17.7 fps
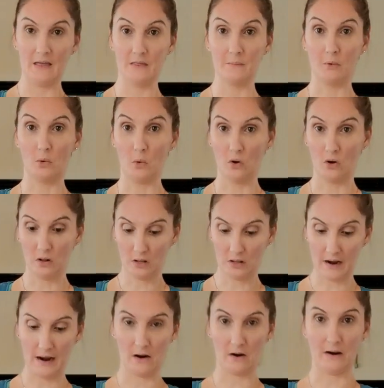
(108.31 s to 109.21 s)
In the
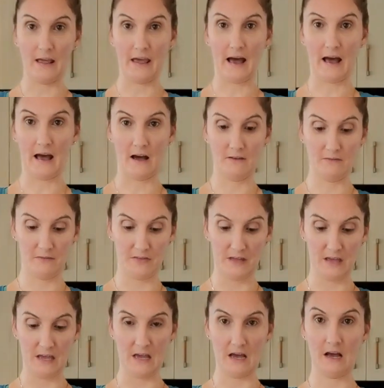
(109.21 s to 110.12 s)
bowl, I already have
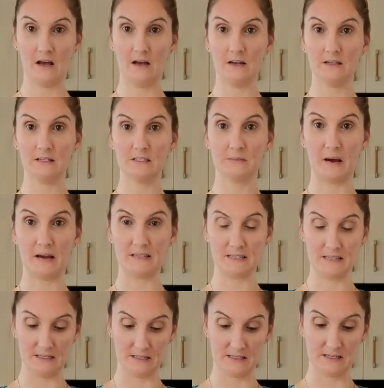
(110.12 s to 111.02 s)
the
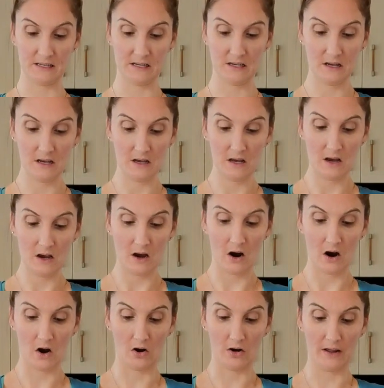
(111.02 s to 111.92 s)
spices
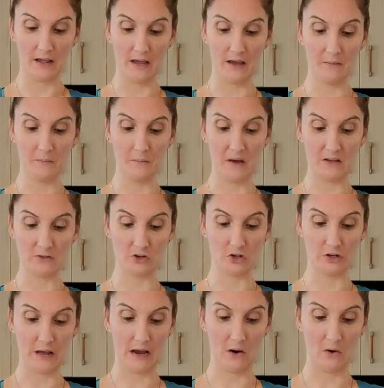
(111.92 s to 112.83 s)
already
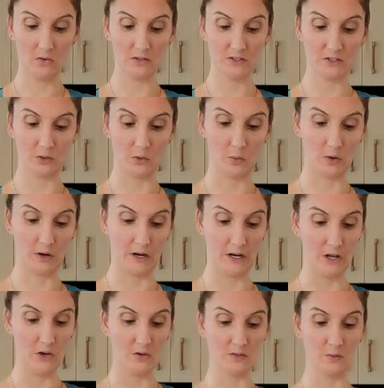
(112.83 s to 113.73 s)
measured out. So we're
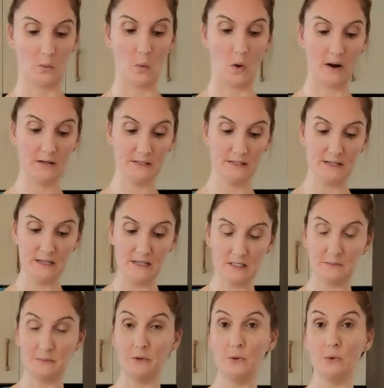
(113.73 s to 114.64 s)
going to use 1
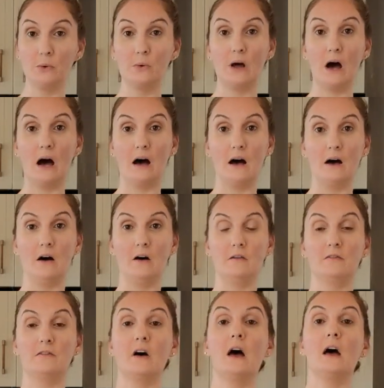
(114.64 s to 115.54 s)
teaspoon
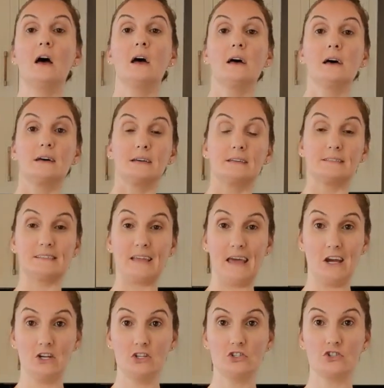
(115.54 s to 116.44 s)
of
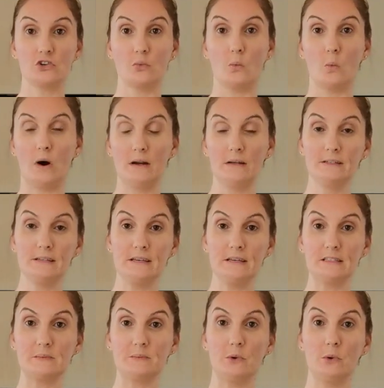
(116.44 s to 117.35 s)
sage, 1
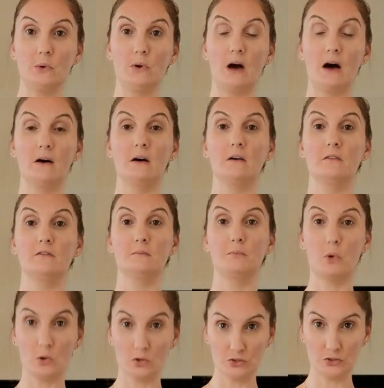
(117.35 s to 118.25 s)
teaspoon of
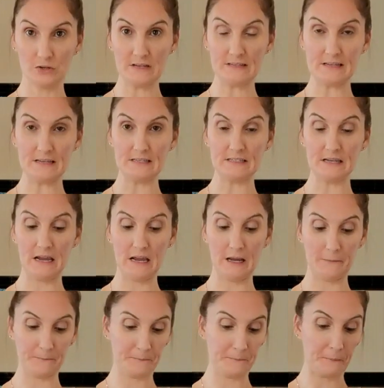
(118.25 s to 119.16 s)
poultry
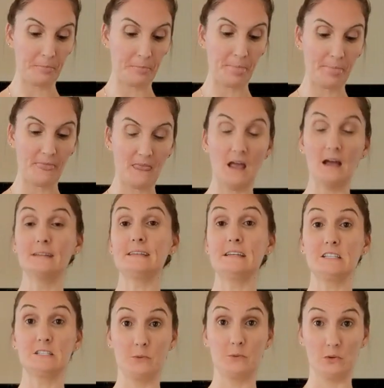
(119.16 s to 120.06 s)
seasoning, a
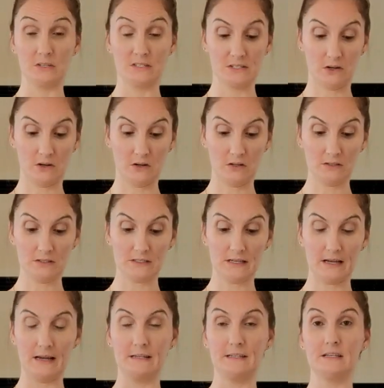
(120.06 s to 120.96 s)
teaspoon of
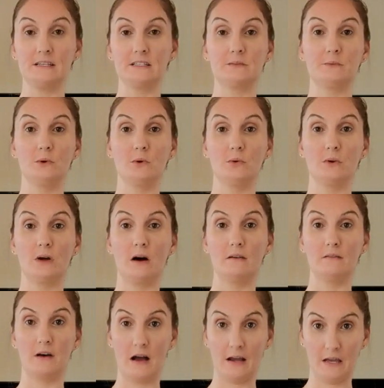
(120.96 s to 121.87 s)
salt, a teaspoon
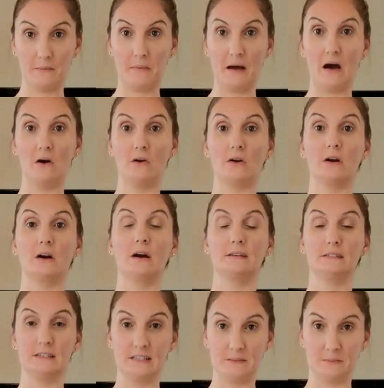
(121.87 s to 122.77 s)
of onion powder, a